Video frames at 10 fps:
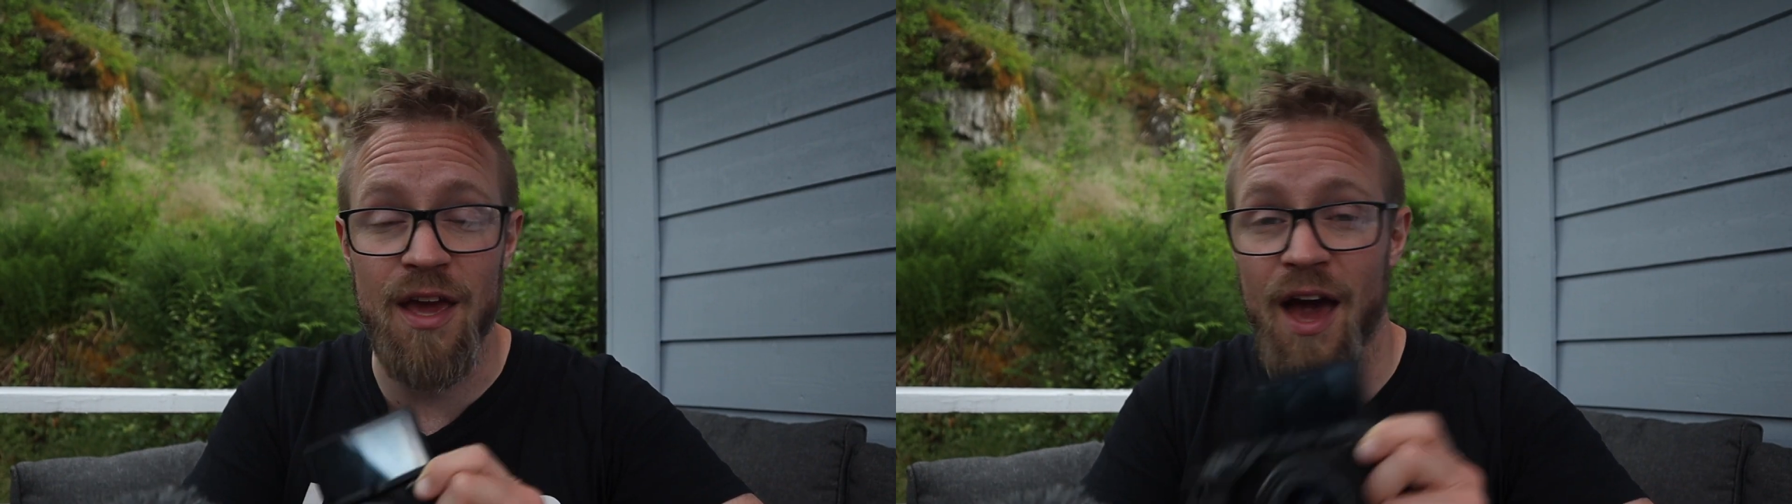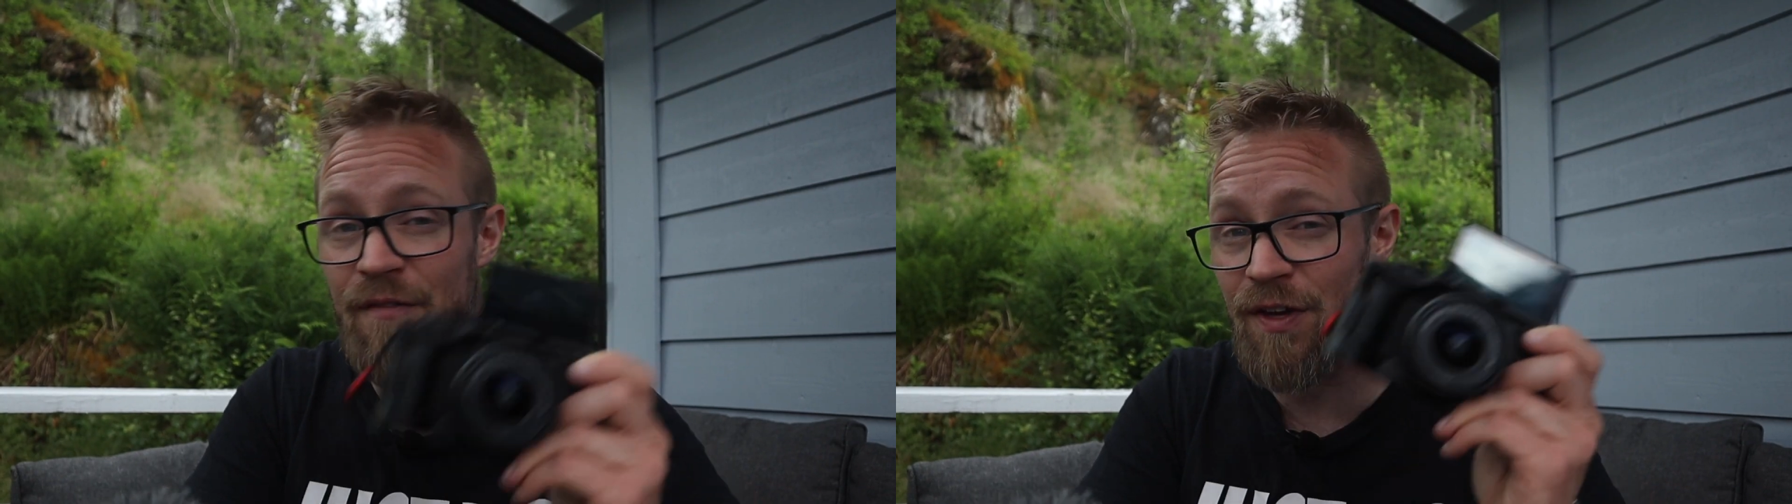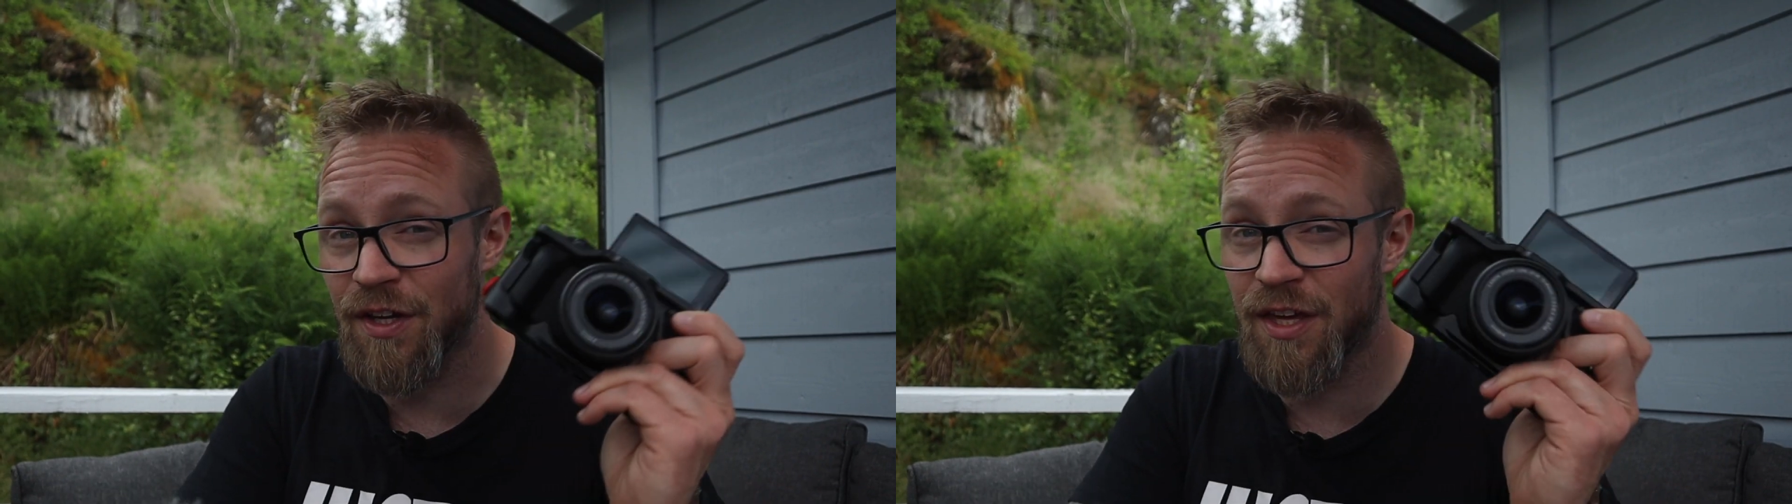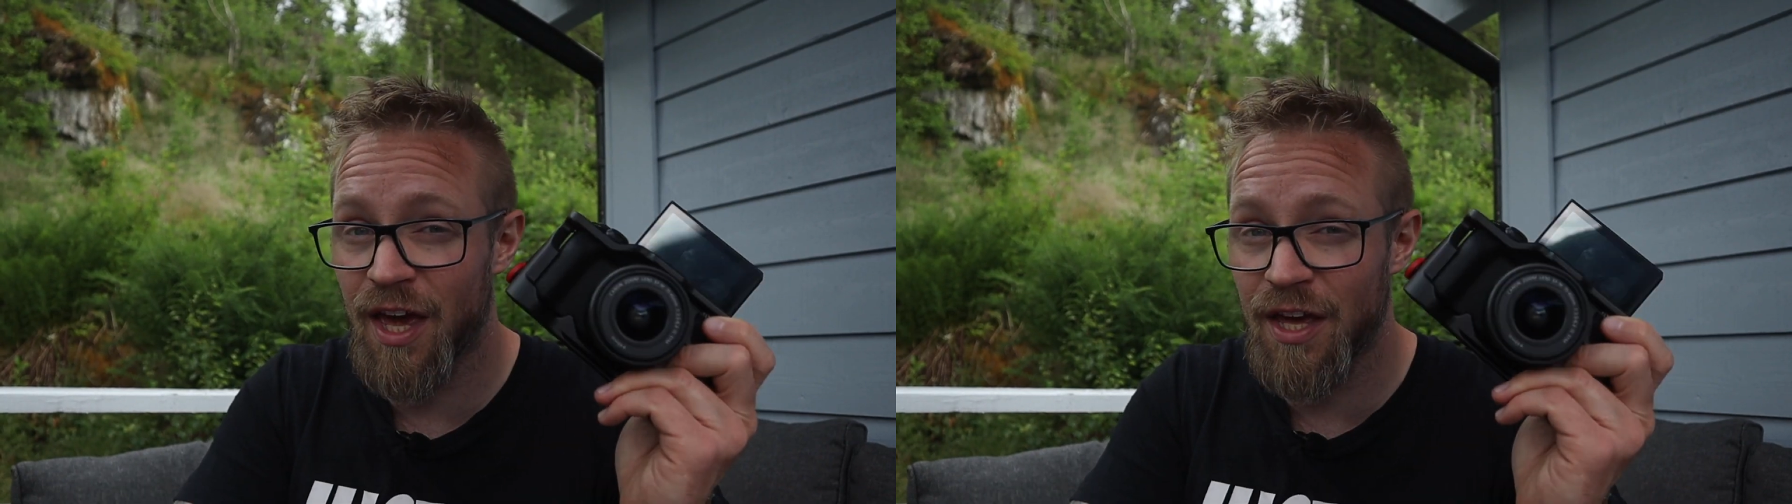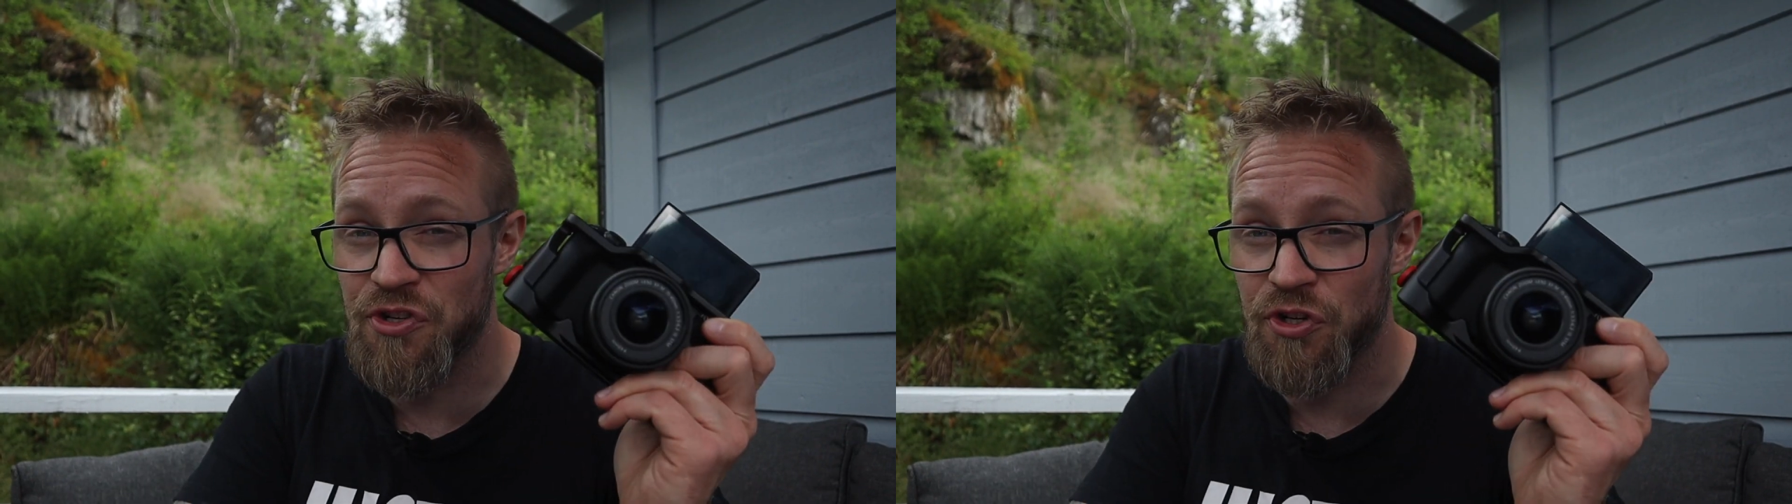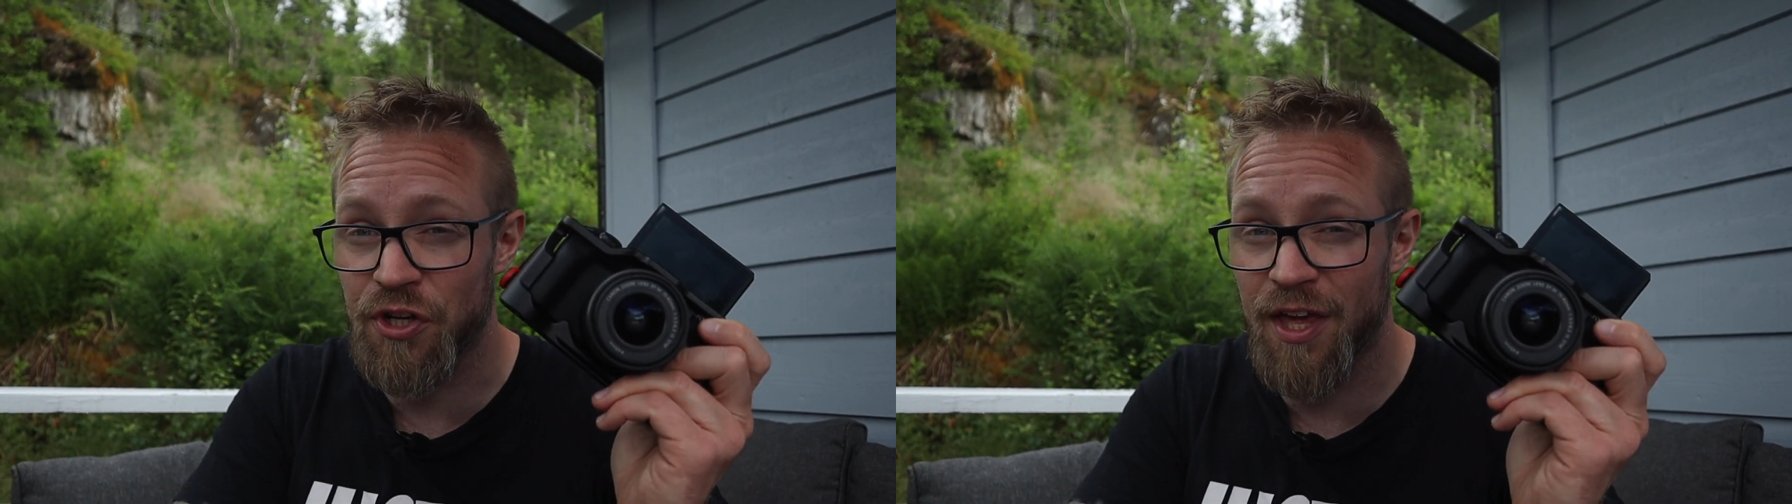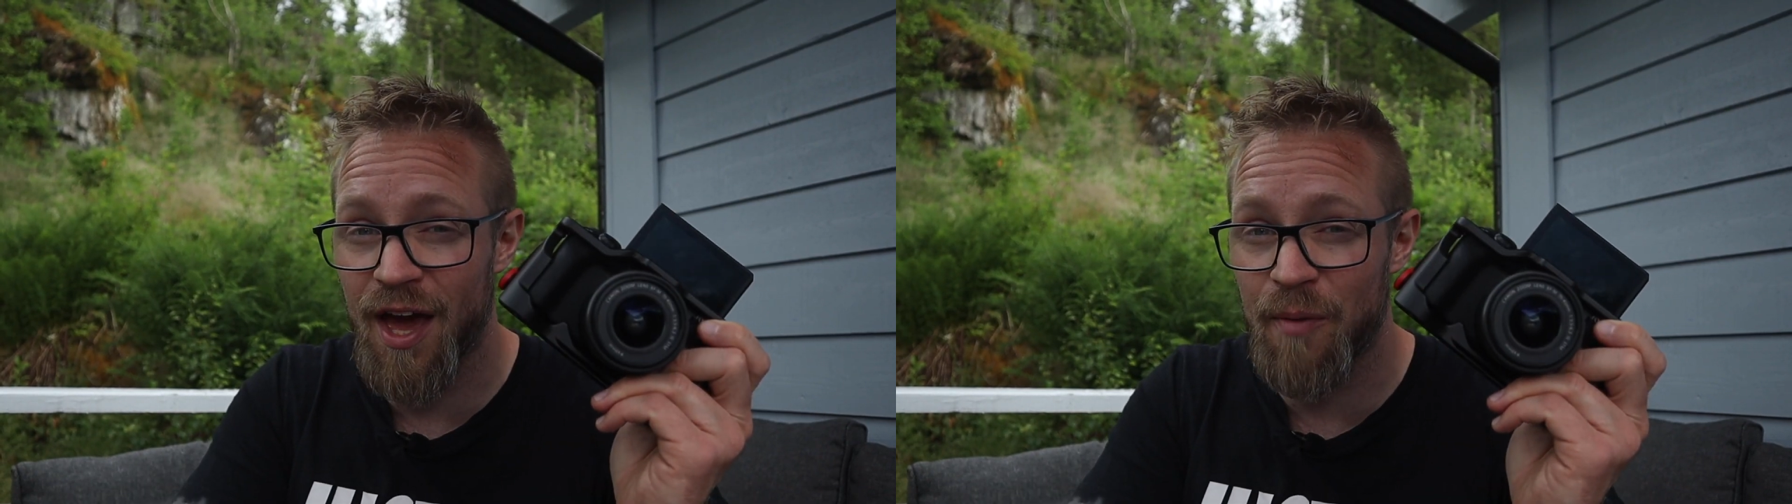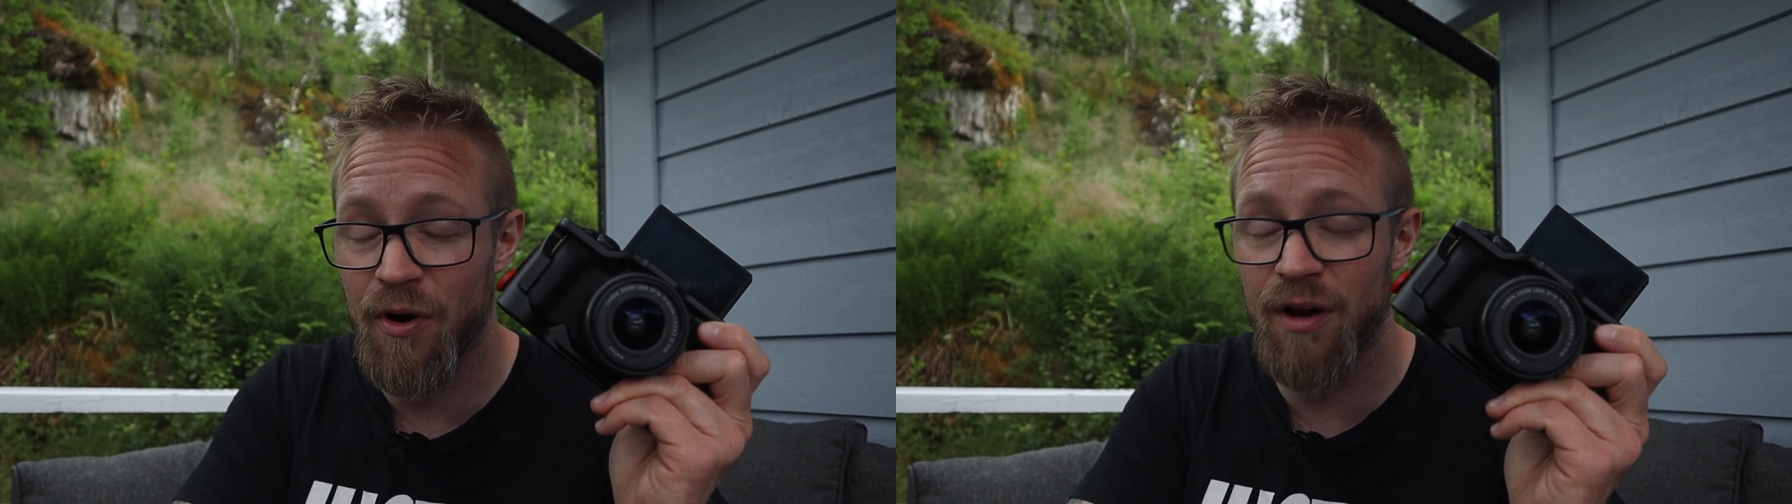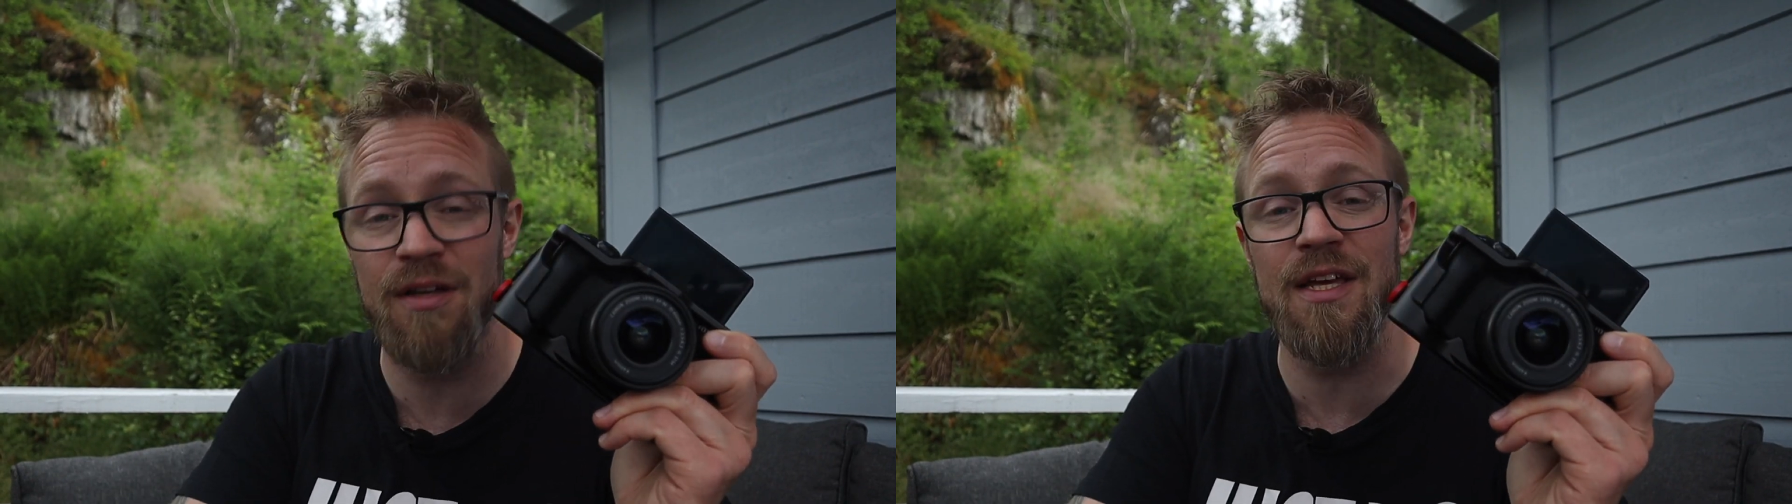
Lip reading: having a cage on your camera